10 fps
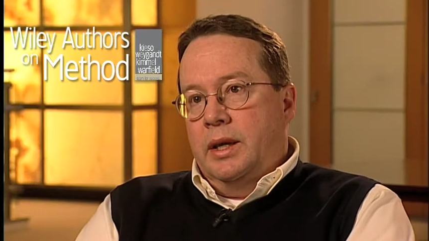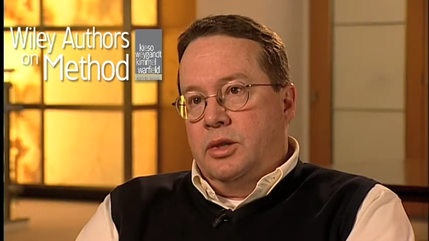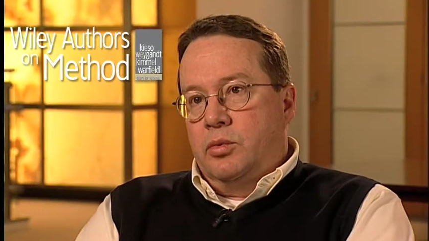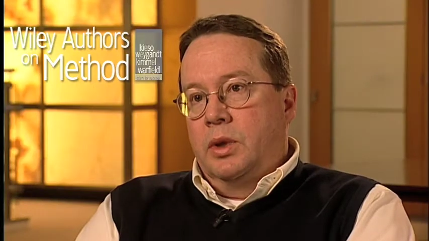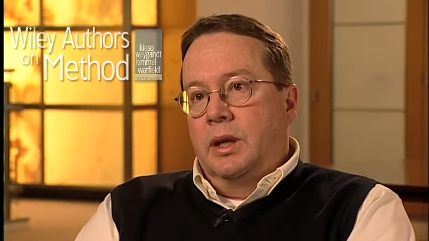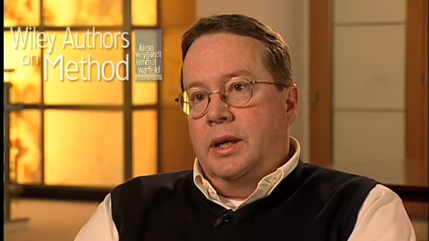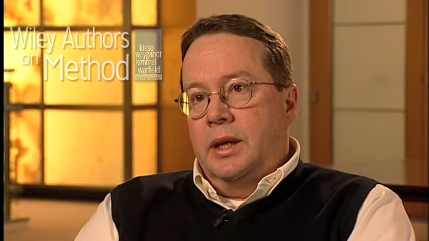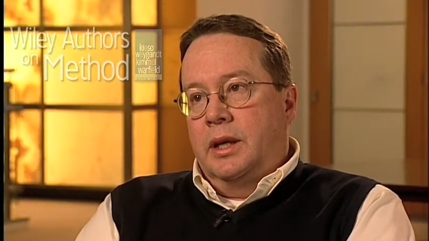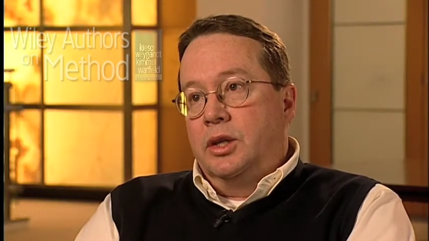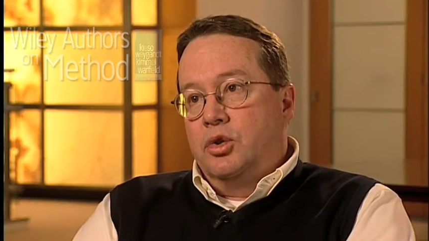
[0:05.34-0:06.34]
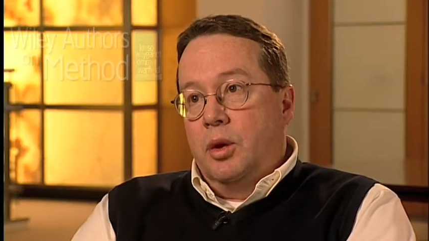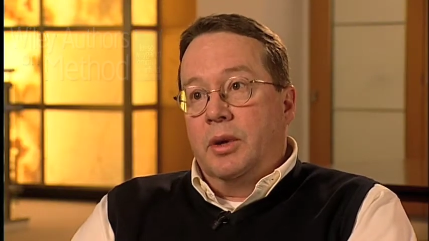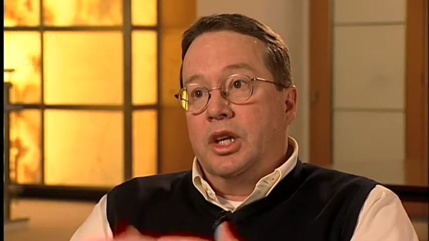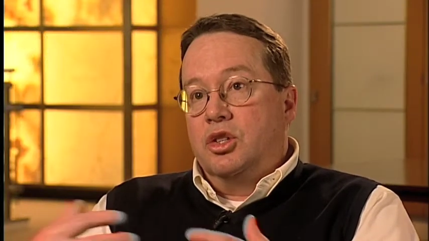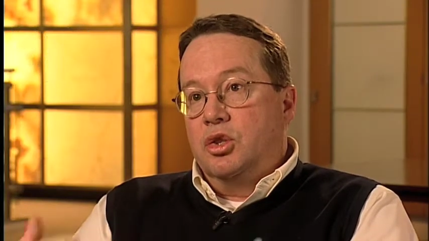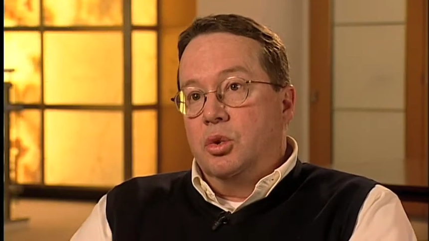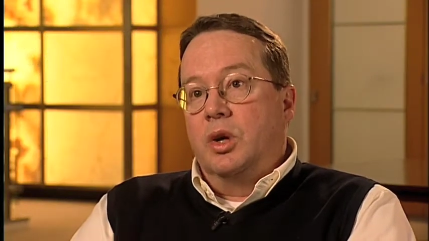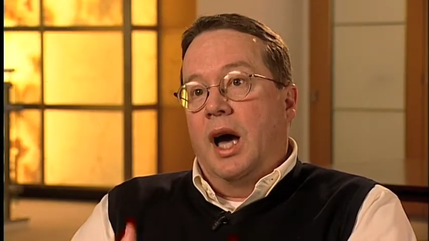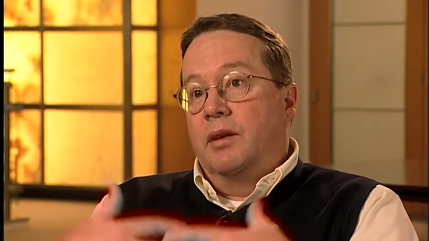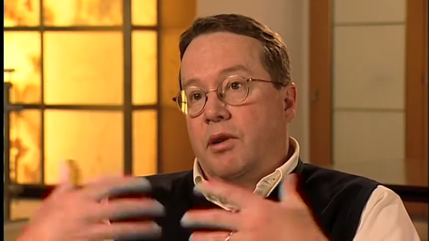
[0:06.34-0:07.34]
It's really contributing to
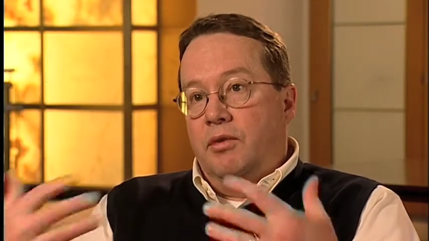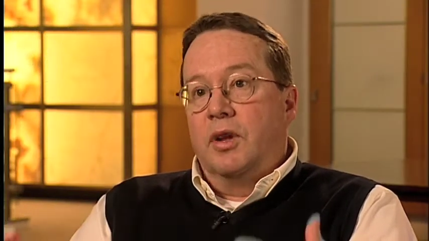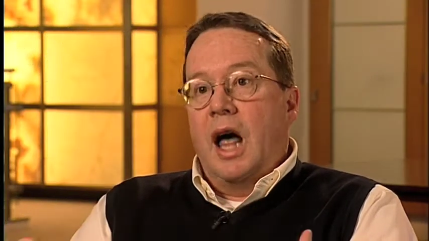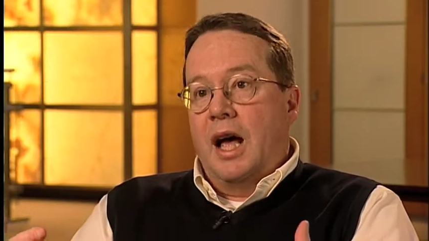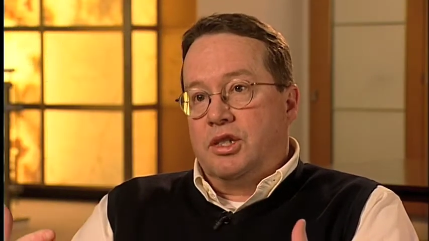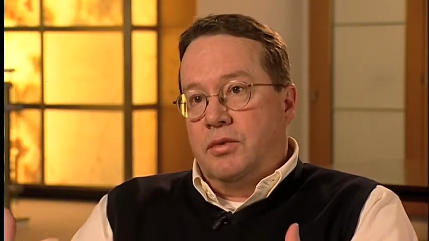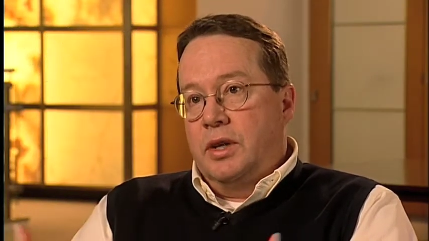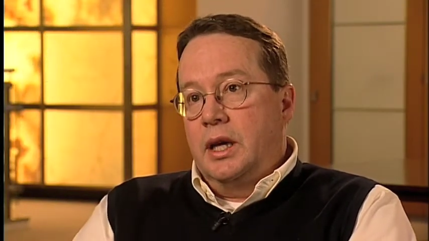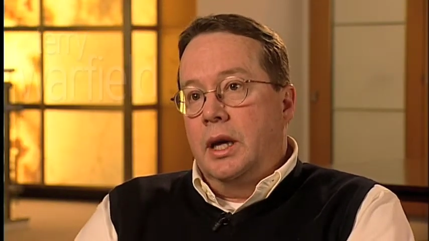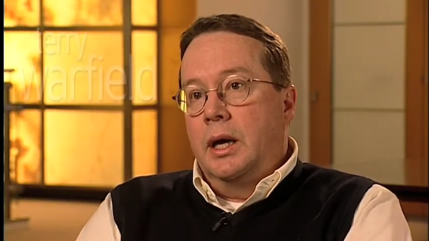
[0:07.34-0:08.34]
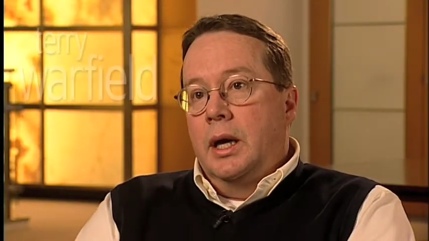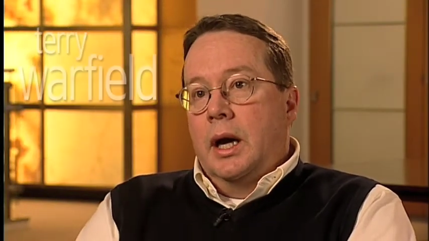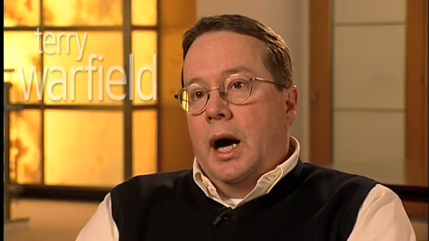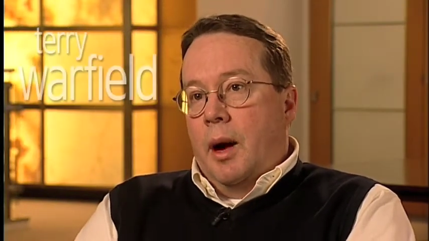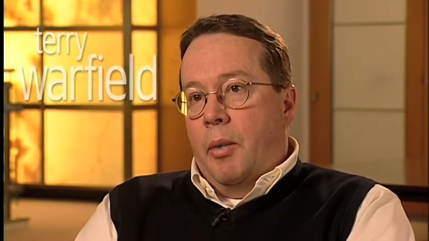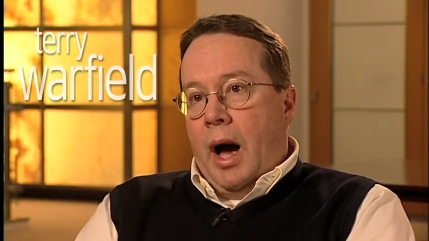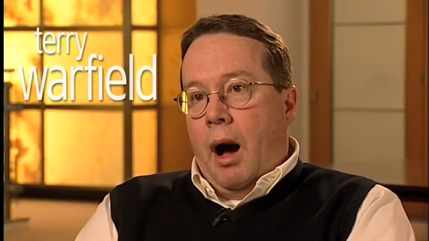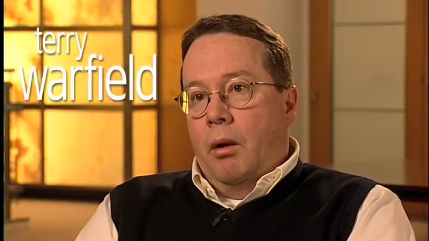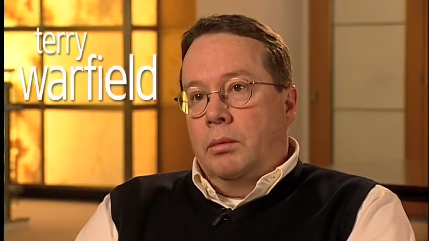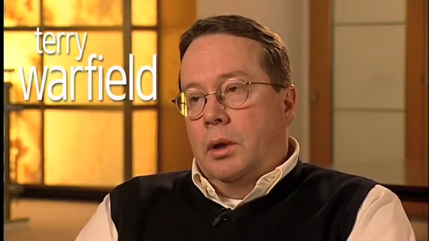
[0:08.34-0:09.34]
kind of a philosophy
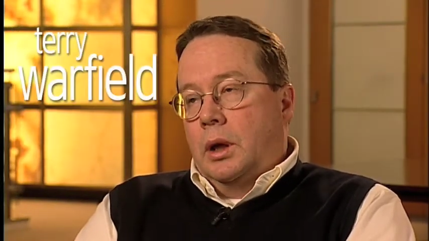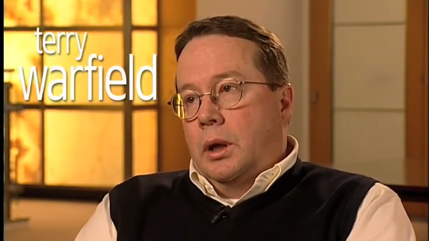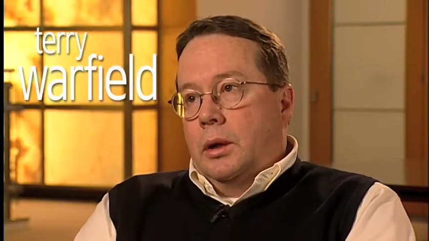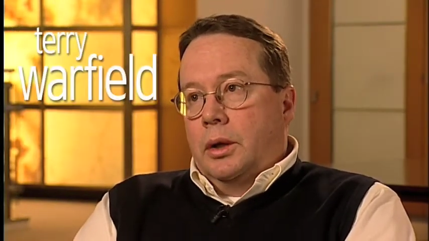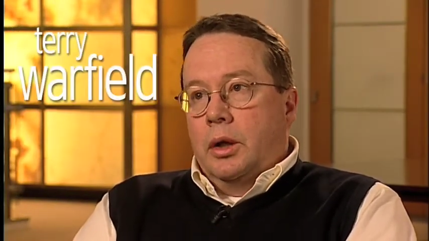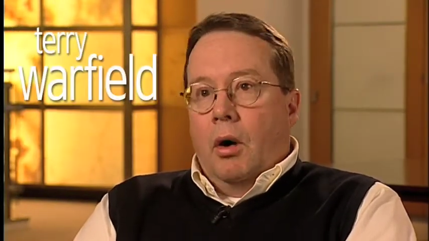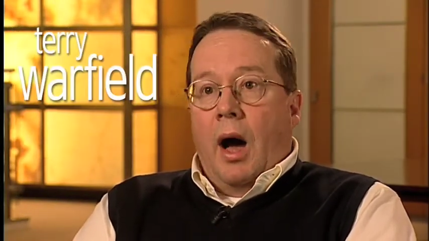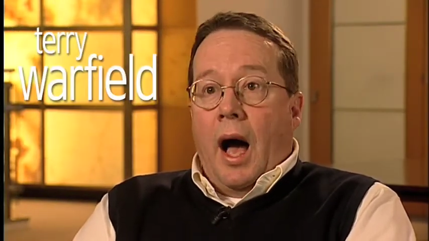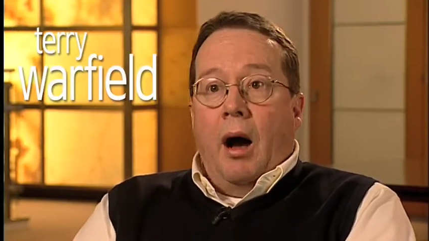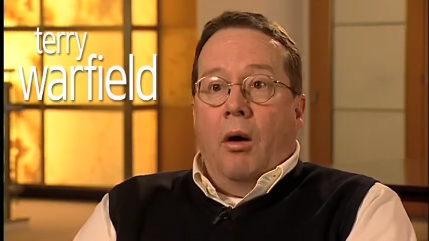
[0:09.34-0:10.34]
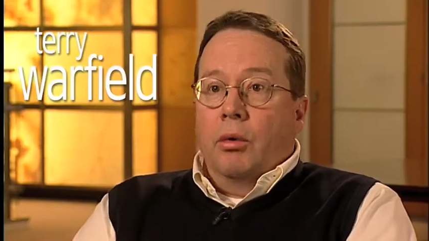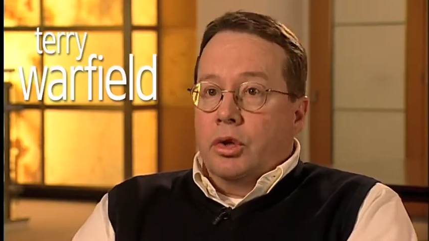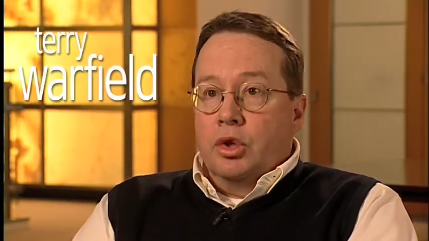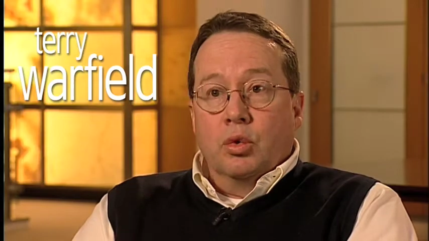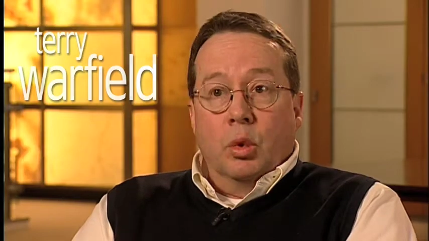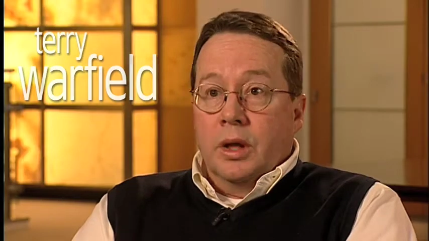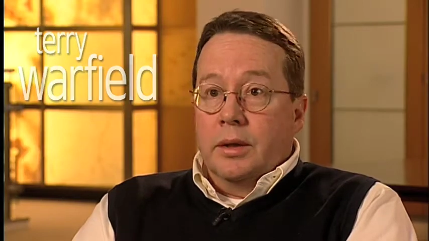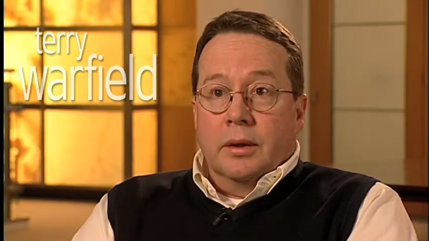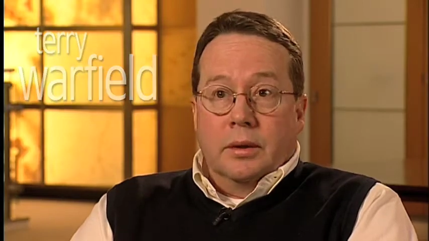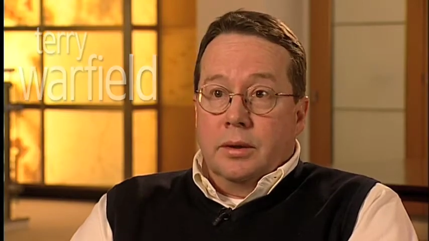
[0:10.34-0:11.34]
about how you would
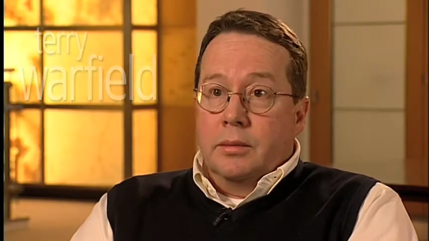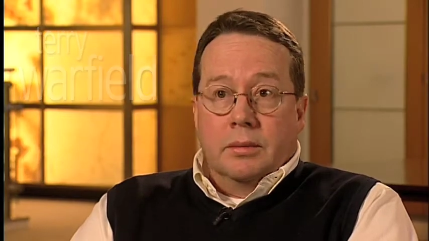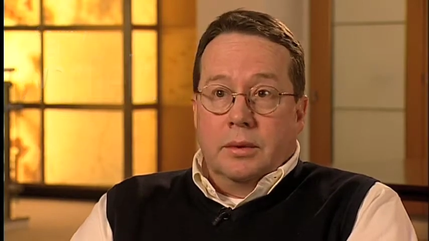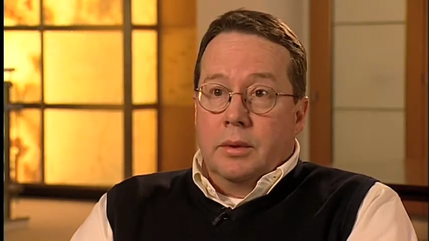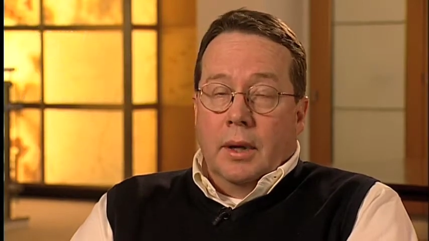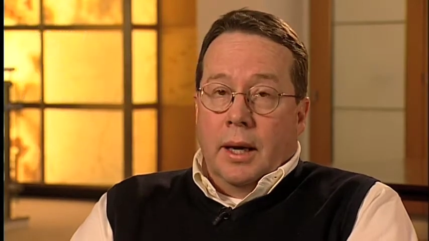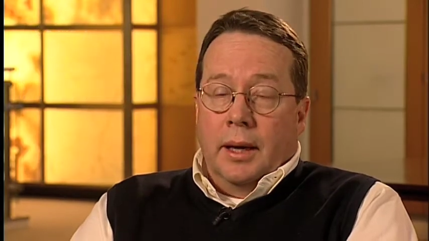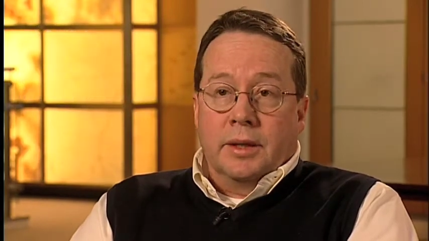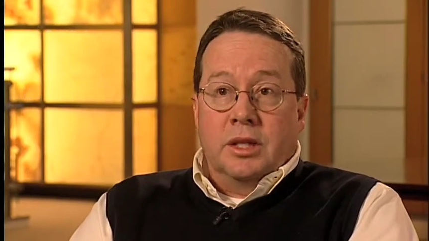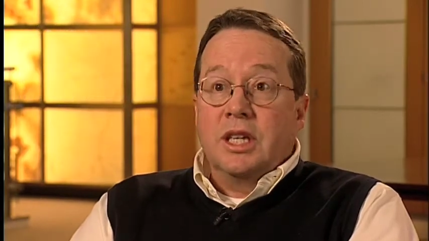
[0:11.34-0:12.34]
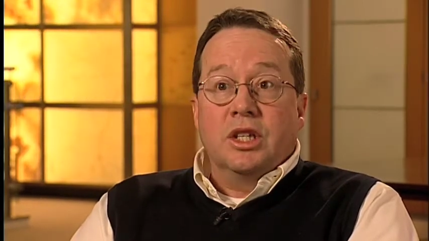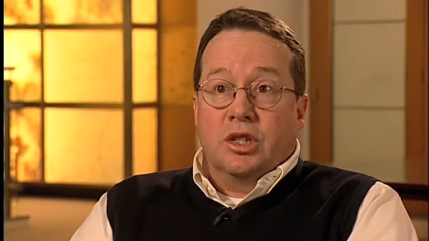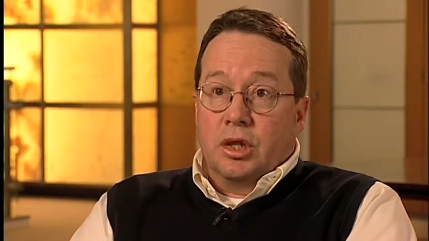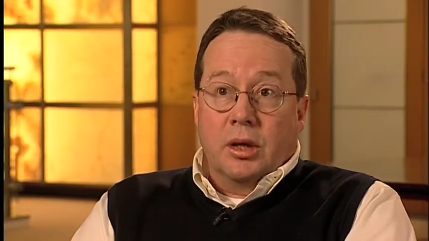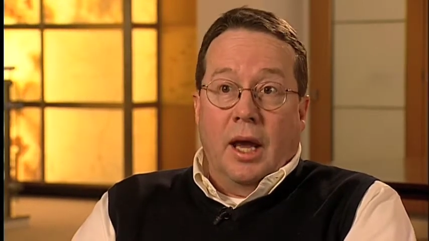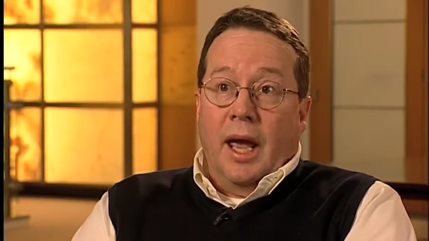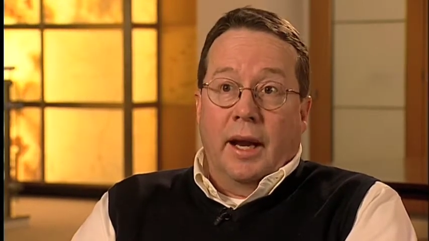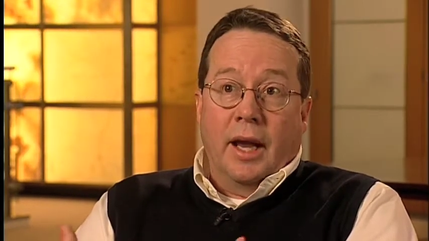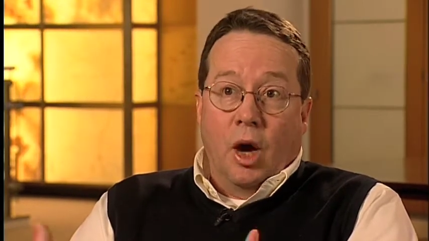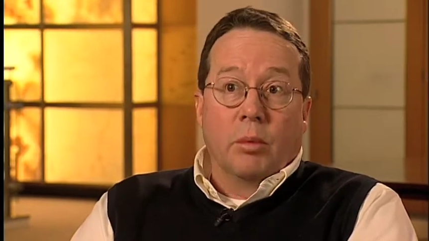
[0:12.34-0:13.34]
teach
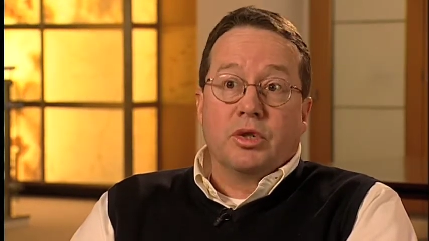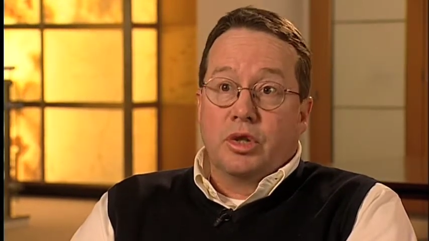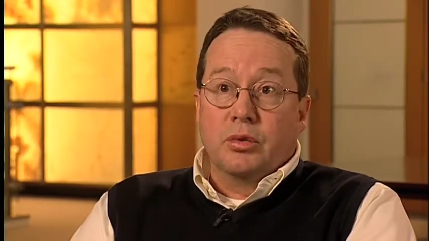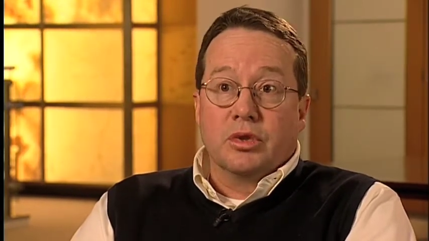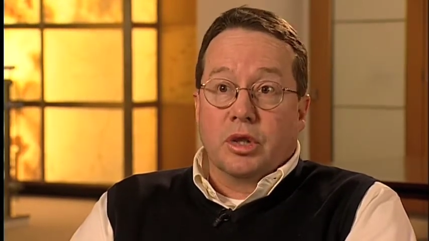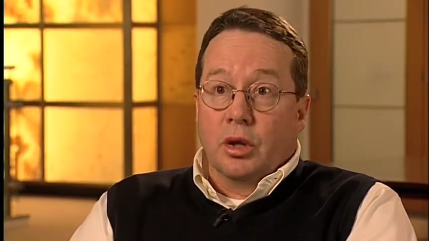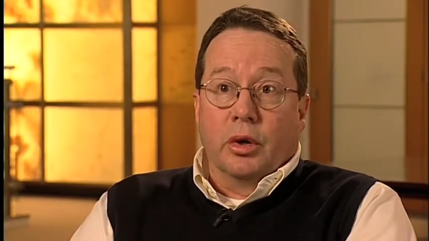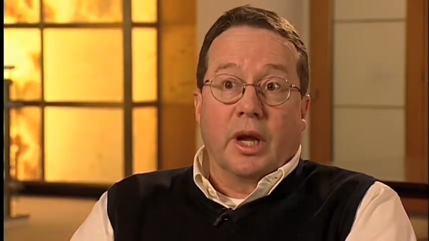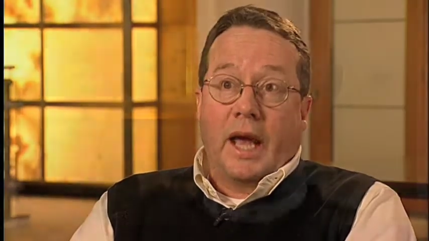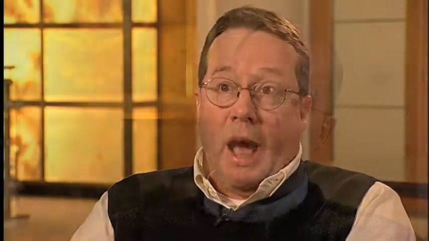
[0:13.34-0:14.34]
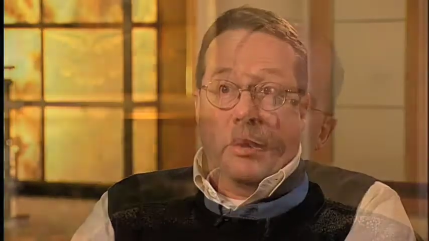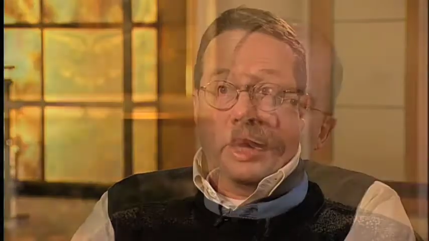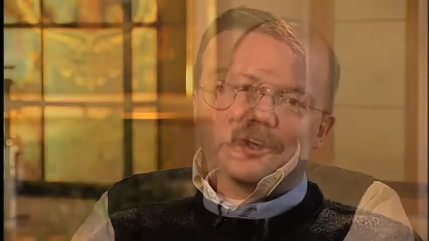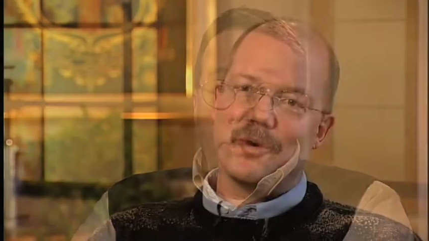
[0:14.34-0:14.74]
and help students learn accounting.